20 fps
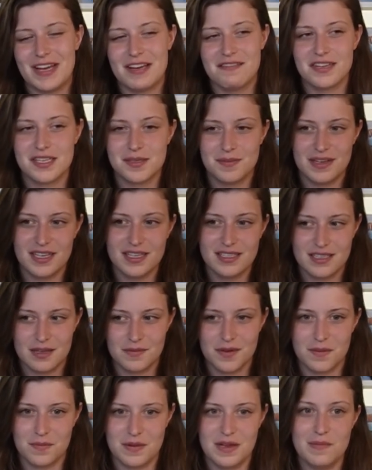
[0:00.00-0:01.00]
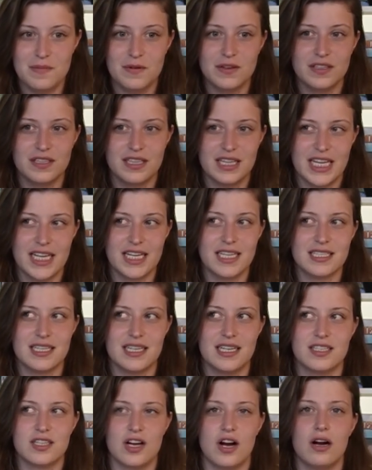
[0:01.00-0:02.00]
I've experienced them with people and things,
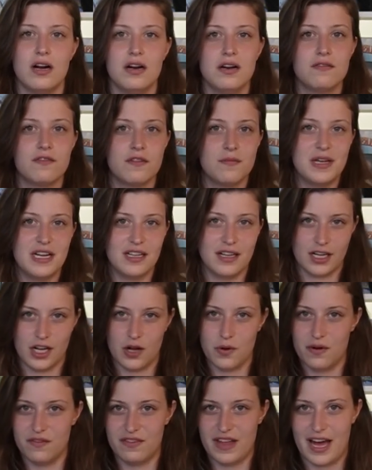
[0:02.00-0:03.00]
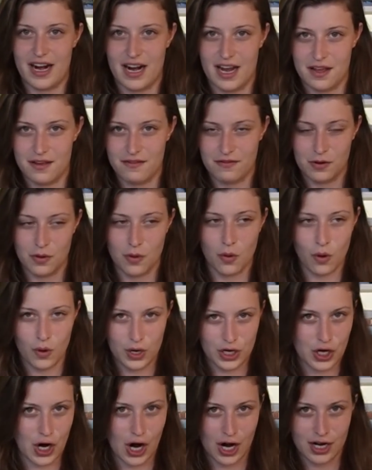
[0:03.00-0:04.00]
and it's hard for me to let go of that. I have a
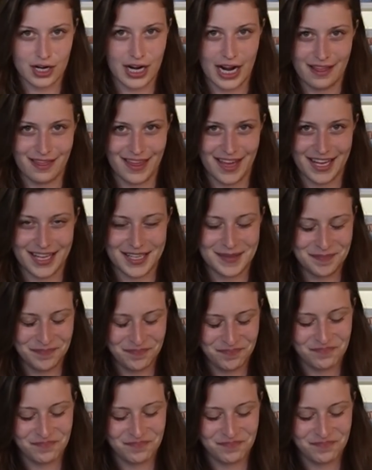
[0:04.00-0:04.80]
hoarder heart, I think.